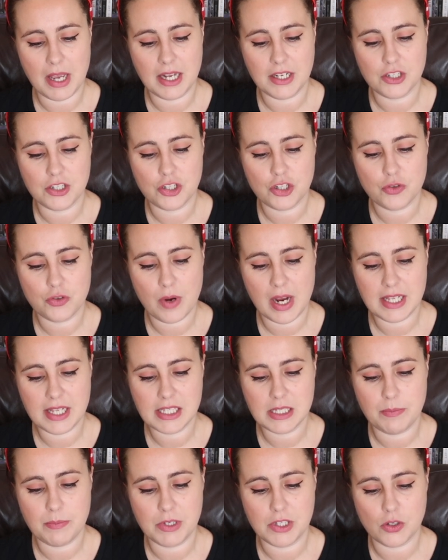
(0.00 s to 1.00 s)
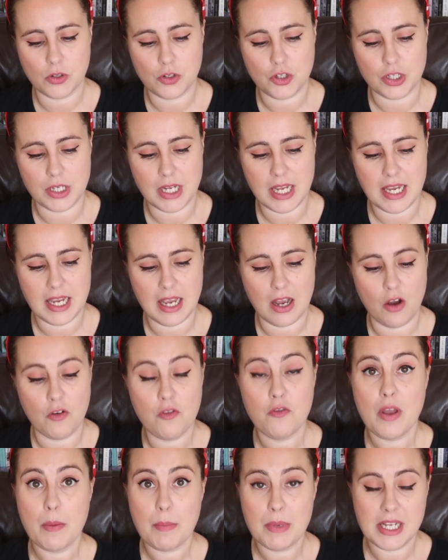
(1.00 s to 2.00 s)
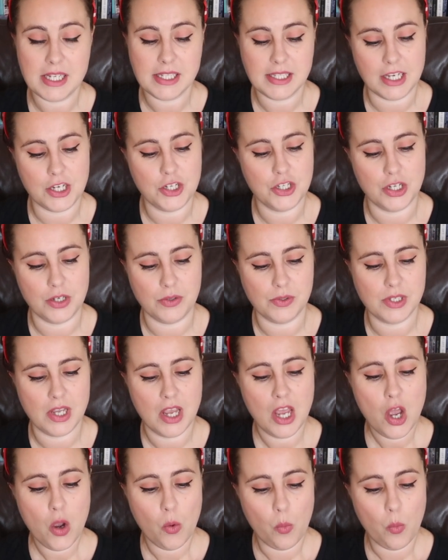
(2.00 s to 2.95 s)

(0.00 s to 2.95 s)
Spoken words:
and trans misogyny are feminist issues.